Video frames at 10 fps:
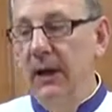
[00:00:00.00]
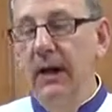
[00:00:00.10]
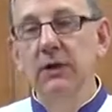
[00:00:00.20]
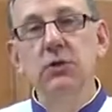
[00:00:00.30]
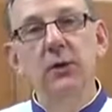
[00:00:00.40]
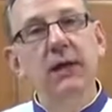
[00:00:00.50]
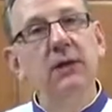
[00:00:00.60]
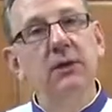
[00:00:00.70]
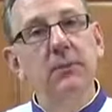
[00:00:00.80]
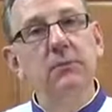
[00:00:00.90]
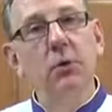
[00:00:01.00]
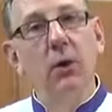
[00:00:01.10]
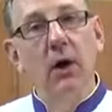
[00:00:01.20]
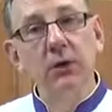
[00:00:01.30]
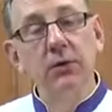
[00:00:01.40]
and you heat them to
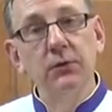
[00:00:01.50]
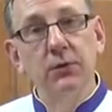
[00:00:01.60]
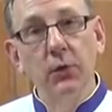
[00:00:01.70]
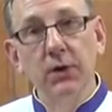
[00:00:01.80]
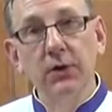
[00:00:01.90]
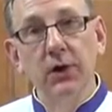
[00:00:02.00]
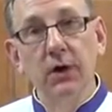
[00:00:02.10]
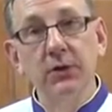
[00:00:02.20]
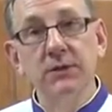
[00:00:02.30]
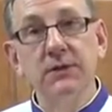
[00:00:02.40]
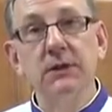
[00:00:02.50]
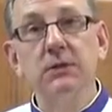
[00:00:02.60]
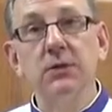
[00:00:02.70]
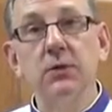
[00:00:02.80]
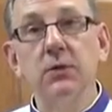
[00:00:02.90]
140 or
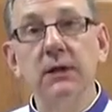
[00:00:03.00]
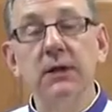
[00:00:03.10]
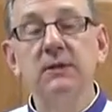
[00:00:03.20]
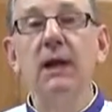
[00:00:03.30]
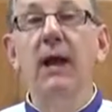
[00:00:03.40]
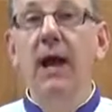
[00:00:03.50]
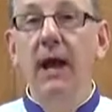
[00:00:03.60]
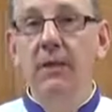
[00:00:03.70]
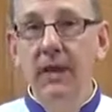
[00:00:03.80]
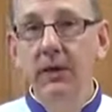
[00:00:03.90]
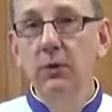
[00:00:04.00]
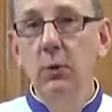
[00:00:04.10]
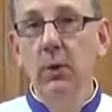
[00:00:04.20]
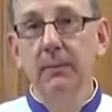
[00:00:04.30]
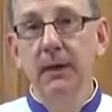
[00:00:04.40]
160 degrees, and then you
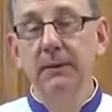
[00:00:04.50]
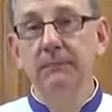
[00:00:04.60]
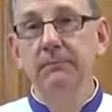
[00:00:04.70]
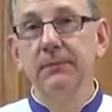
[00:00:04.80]
whip it.